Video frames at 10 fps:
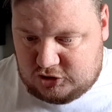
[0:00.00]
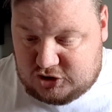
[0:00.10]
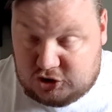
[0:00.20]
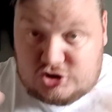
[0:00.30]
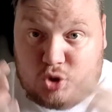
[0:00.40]

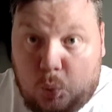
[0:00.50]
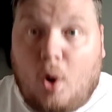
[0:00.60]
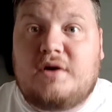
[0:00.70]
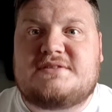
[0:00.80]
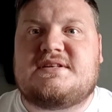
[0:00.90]
There's
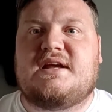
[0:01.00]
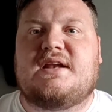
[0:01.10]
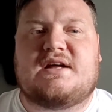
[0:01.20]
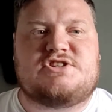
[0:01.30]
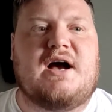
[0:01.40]
quality
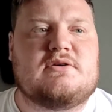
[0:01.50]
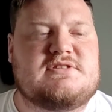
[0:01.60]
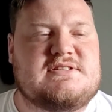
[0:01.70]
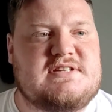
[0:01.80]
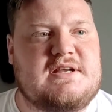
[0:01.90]
in that
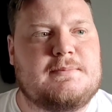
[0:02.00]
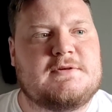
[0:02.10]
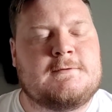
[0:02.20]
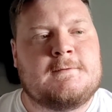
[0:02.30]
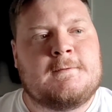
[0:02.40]
Chelsea
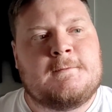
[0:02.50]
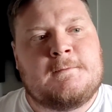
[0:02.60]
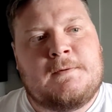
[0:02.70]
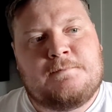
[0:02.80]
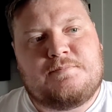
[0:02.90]
team, and
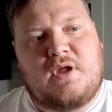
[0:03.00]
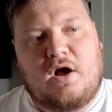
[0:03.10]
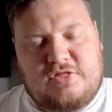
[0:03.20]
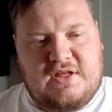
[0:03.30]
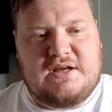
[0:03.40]

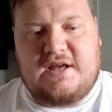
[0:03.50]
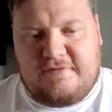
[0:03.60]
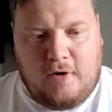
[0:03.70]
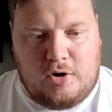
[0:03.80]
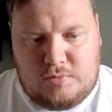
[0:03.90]
I think
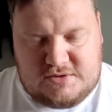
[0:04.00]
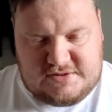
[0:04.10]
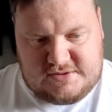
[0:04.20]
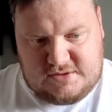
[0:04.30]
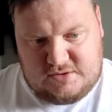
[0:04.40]
if I
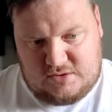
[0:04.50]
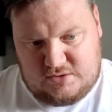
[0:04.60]
was